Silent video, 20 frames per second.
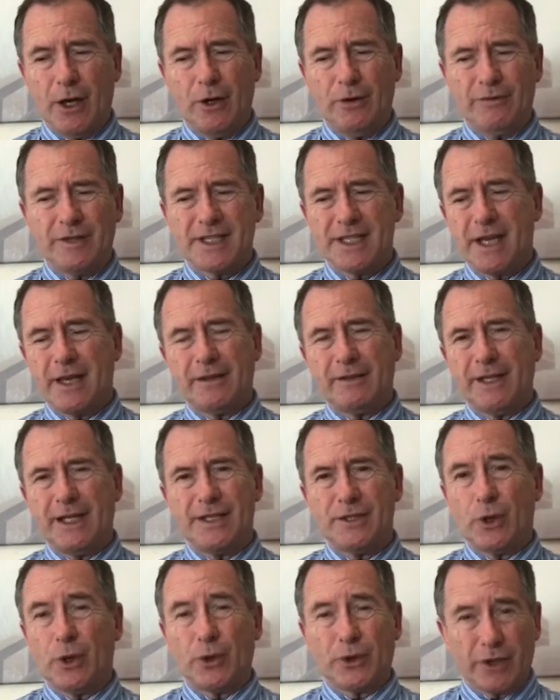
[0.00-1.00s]
overtake
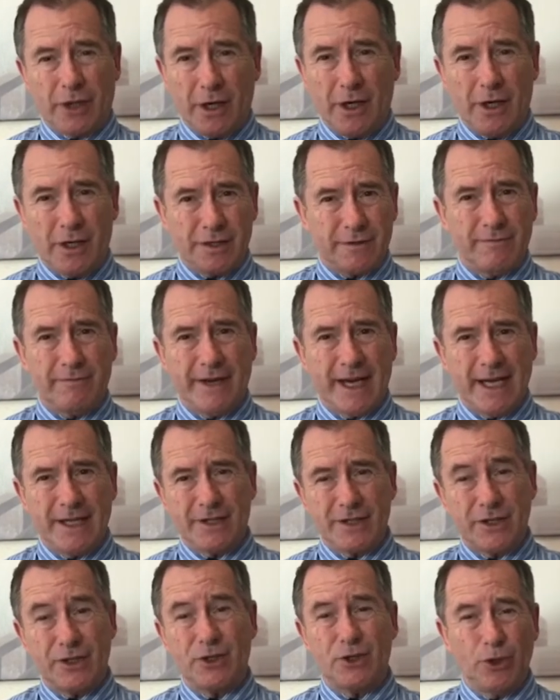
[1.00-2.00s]
these odd cars and
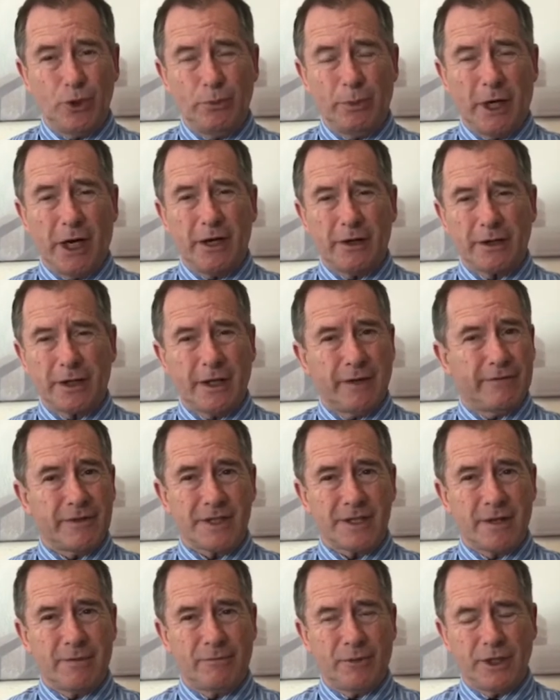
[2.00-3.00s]
vans that do park there for
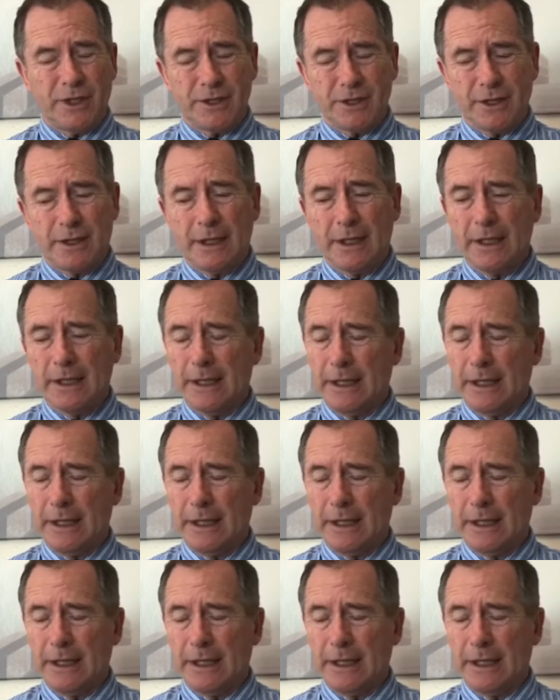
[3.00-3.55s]
some reason,